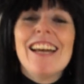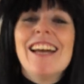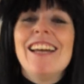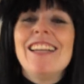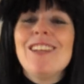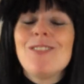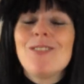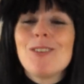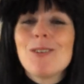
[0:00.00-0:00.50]

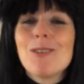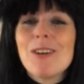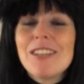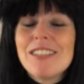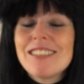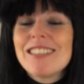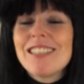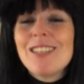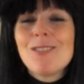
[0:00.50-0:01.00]
And if you
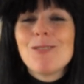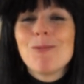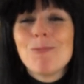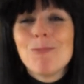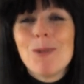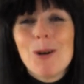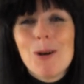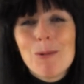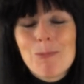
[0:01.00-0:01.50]
want to see
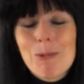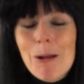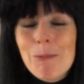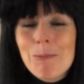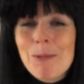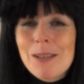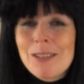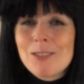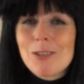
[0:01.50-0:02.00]
even more
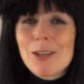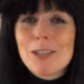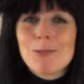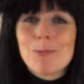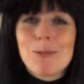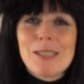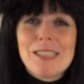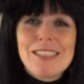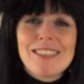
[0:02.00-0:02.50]
plant-based
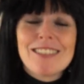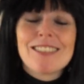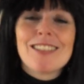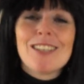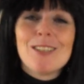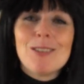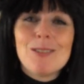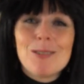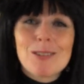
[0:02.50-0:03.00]
recipes,
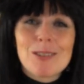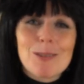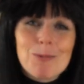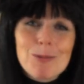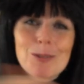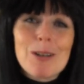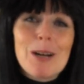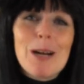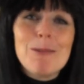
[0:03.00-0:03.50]
do
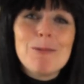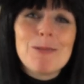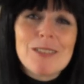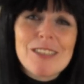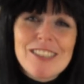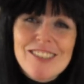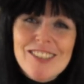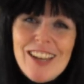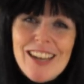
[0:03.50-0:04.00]
subscribe to
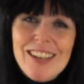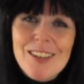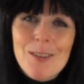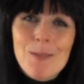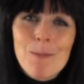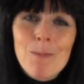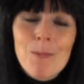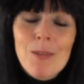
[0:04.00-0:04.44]
the channel.